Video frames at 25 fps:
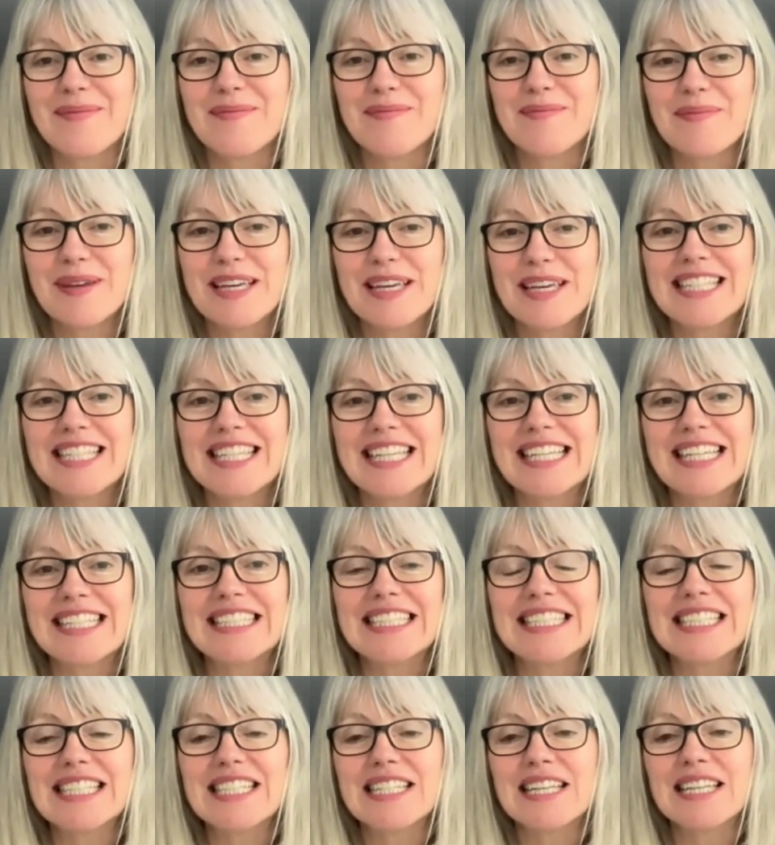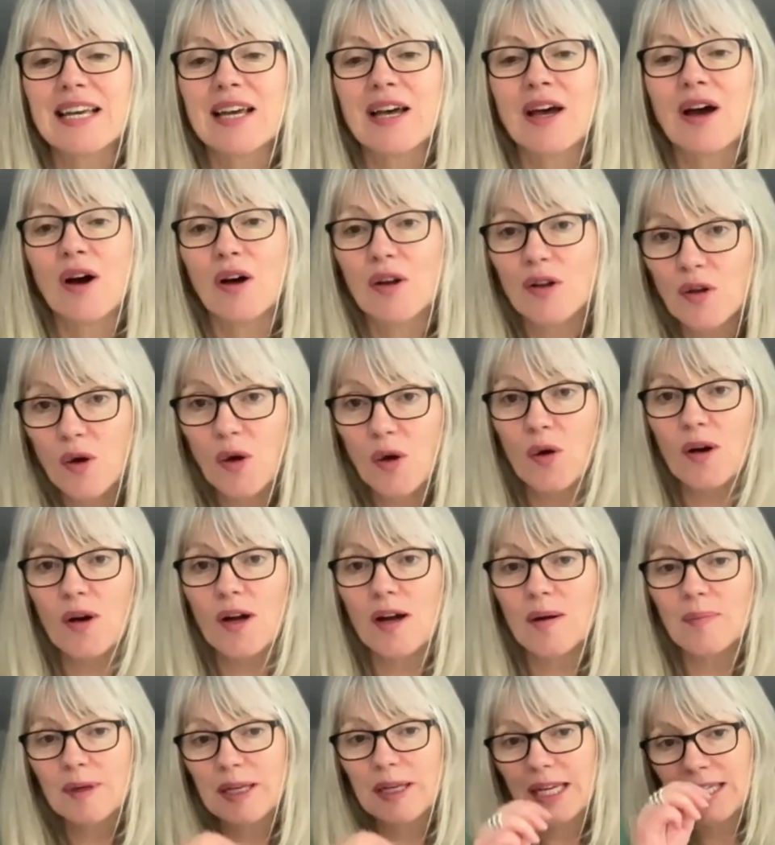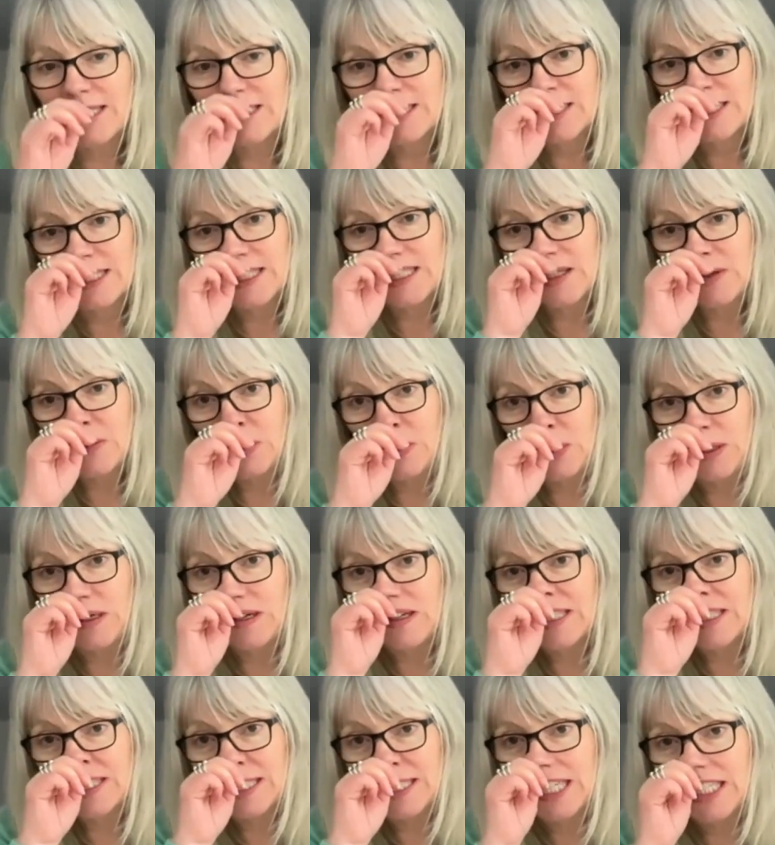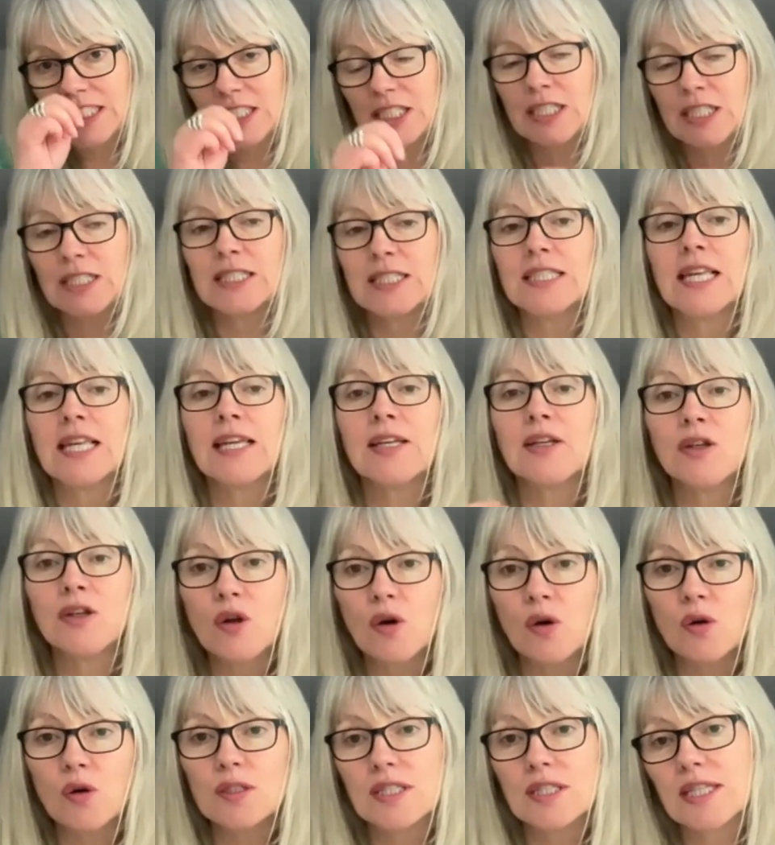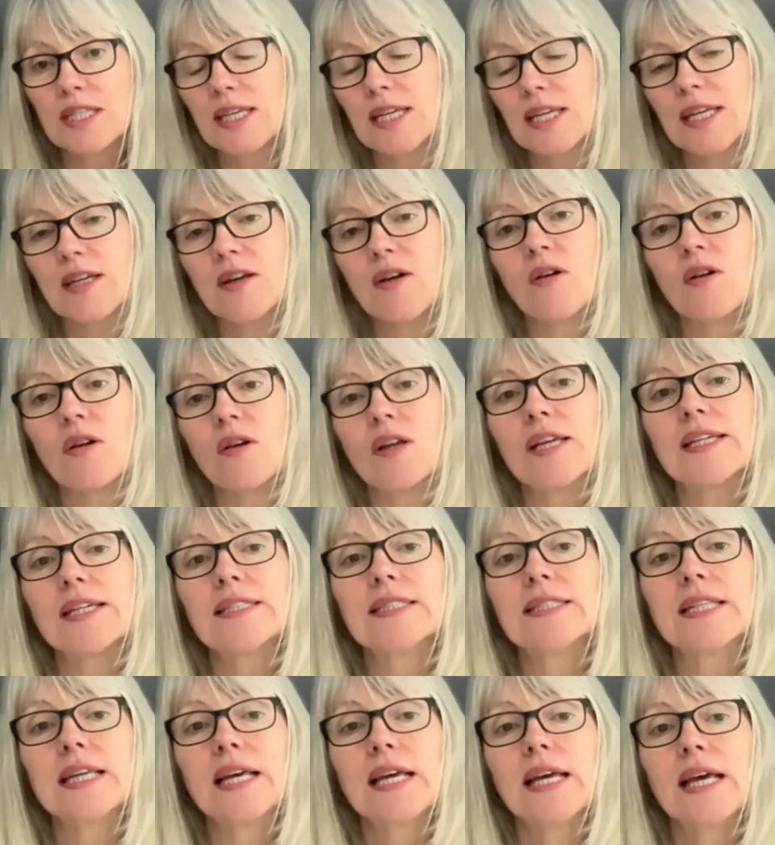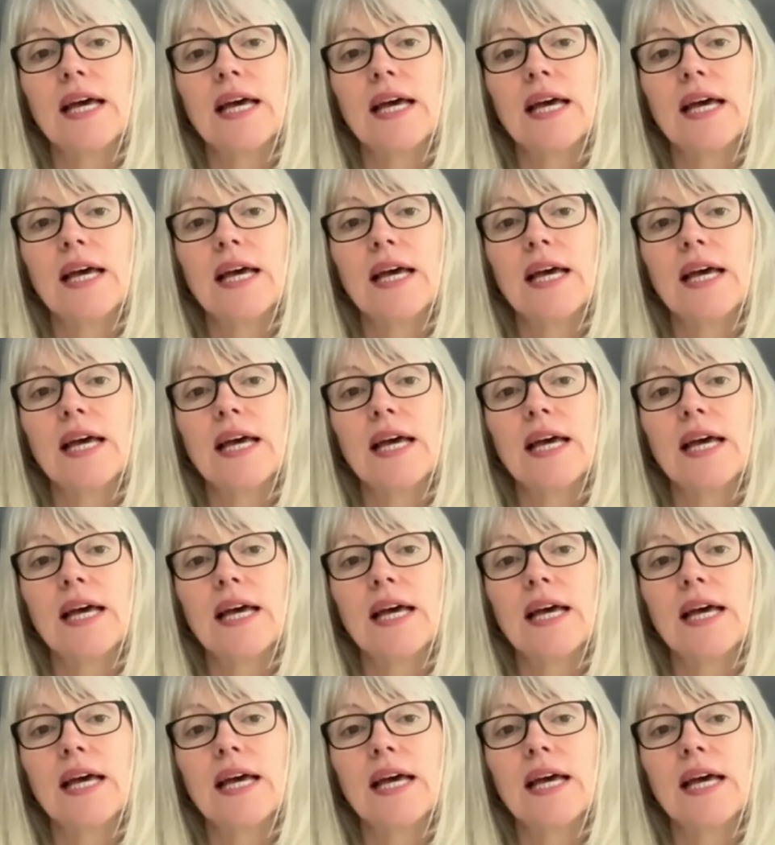meetings are not coming into the organisations, they're not seeing colleagues,